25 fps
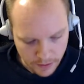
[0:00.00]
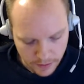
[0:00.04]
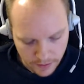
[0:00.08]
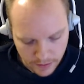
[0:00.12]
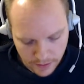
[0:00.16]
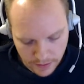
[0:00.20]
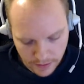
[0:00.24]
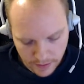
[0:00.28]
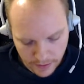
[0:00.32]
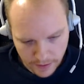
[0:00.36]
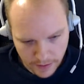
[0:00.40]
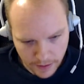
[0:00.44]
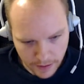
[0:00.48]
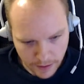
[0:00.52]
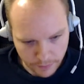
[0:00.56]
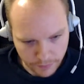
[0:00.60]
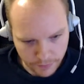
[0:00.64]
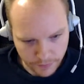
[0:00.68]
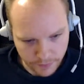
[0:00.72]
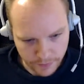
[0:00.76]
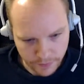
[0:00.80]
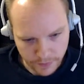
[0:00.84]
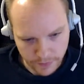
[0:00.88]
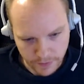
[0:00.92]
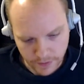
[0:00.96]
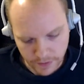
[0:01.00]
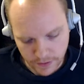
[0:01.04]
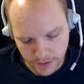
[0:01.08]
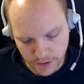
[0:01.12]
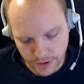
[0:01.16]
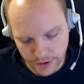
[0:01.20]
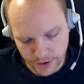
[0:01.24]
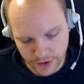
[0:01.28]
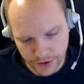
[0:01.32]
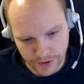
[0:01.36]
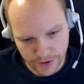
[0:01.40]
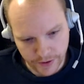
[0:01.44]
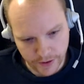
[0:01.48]
I have
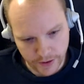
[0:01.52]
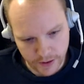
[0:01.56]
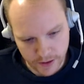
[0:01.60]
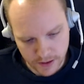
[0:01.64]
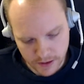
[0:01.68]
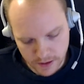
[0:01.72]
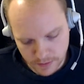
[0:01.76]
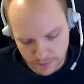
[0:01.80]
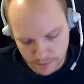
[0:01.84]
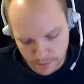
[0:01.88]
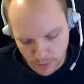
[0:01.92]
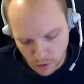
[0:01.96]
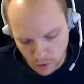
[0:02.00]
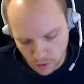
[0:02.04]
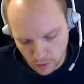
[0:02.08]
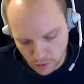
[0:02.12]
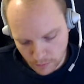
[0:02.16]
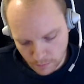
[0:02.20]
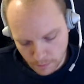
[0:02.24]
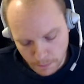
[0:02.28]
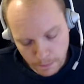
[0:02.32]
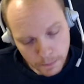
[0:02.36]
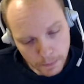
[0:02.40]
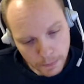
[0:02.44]
here a small